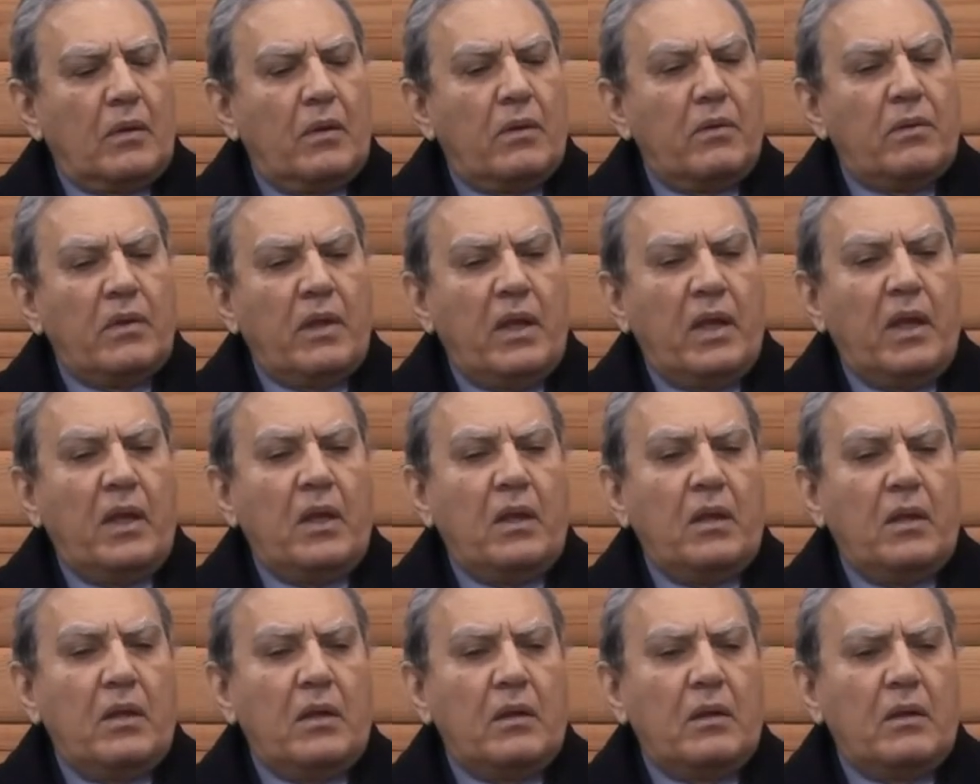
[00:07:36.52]

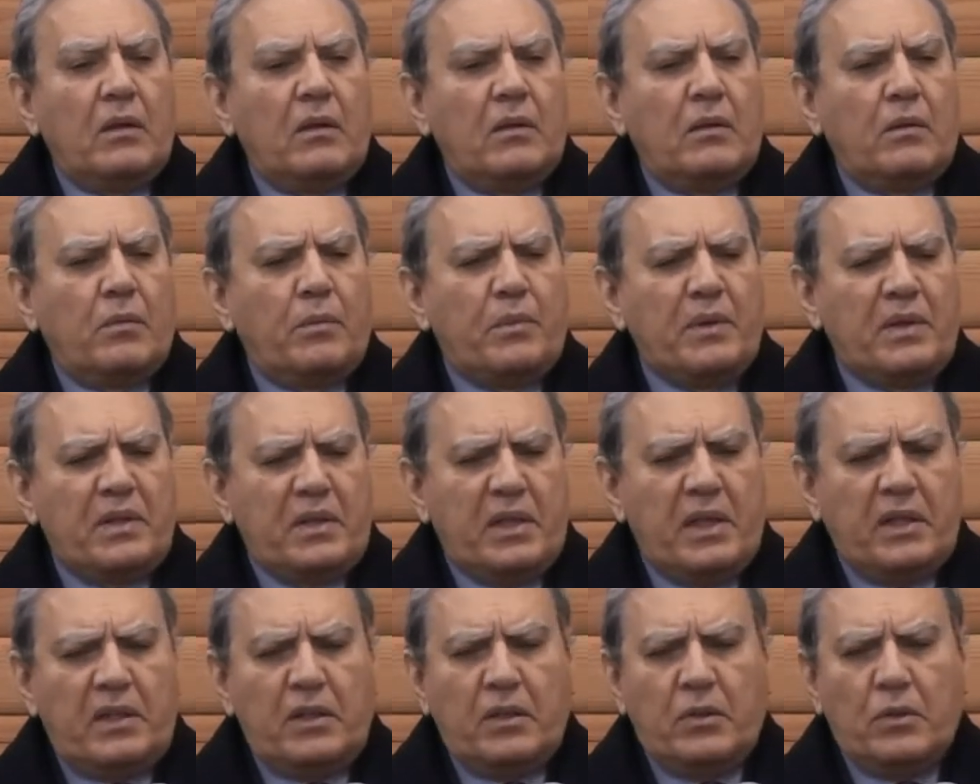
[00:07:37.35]
They
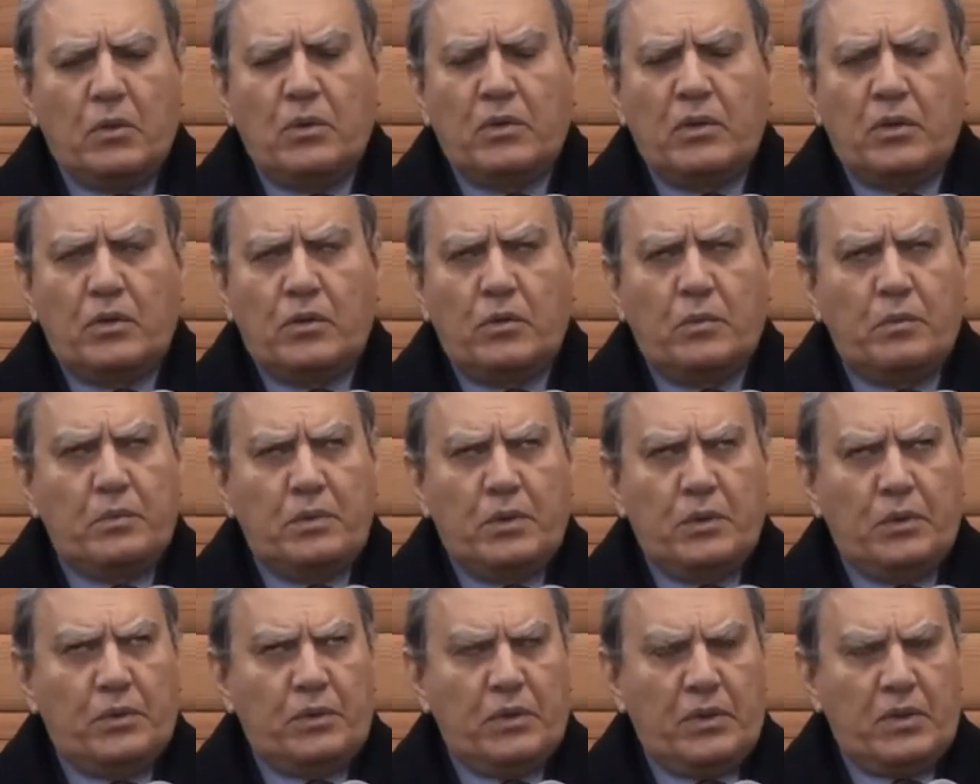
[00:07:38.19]
confiscated all the
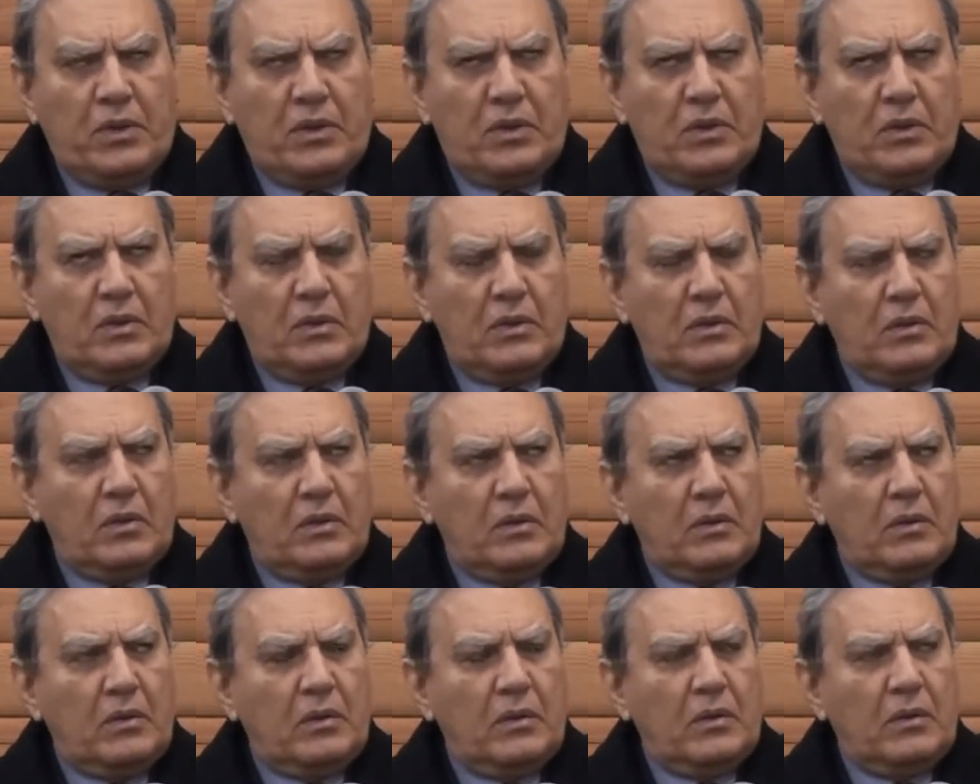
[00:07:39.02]
computers
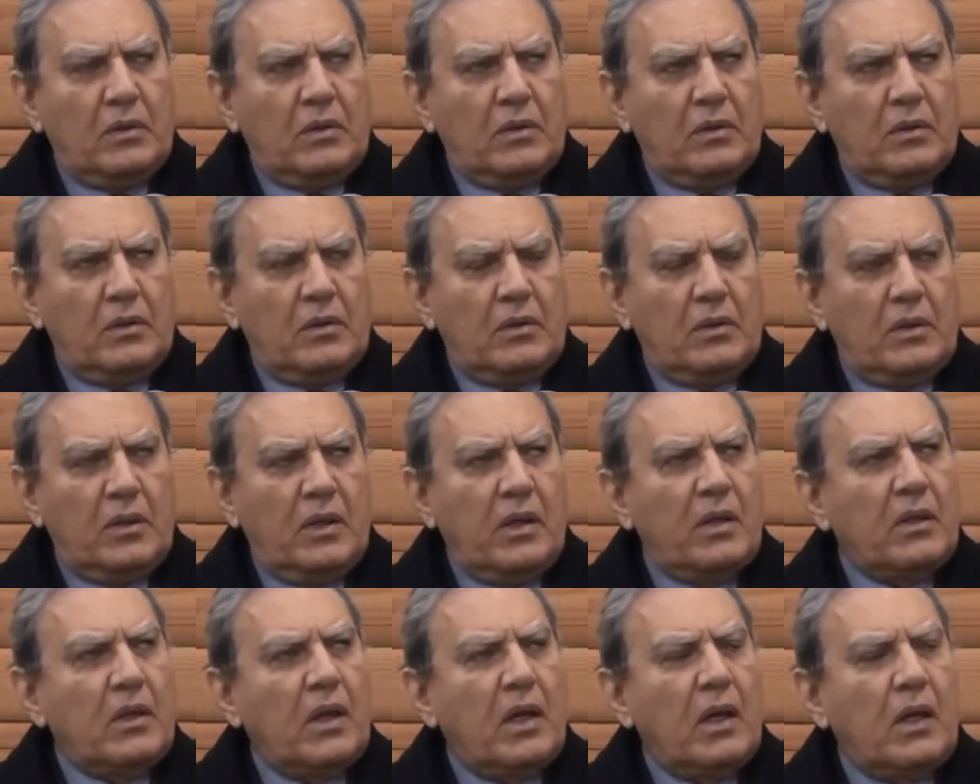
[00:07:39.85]
in
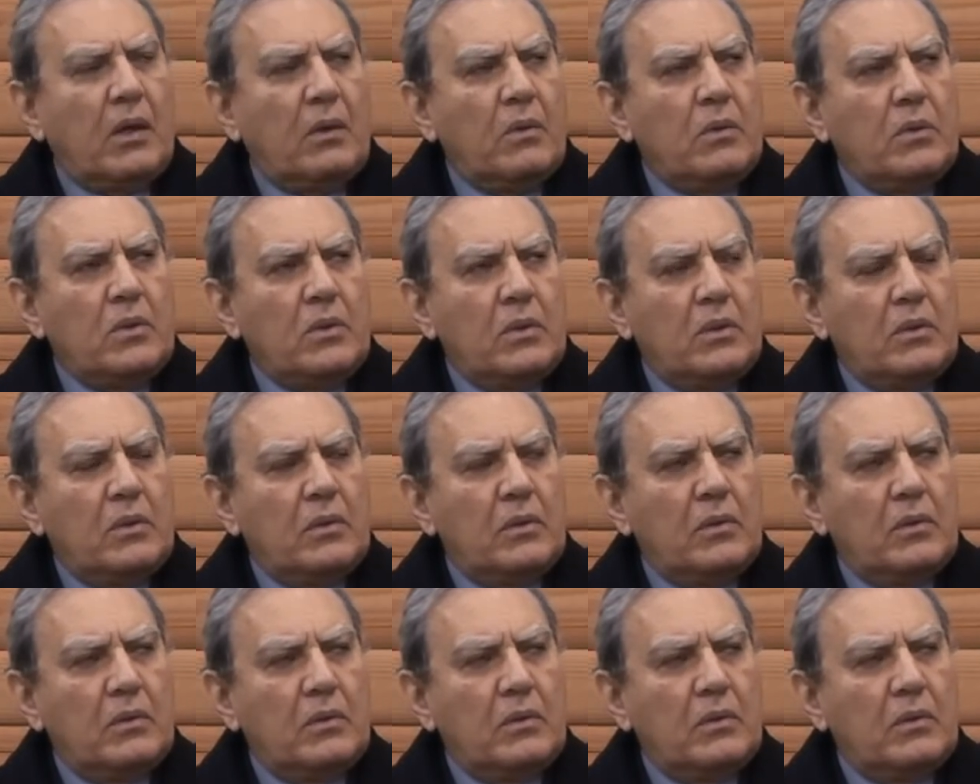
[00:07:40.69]
the house.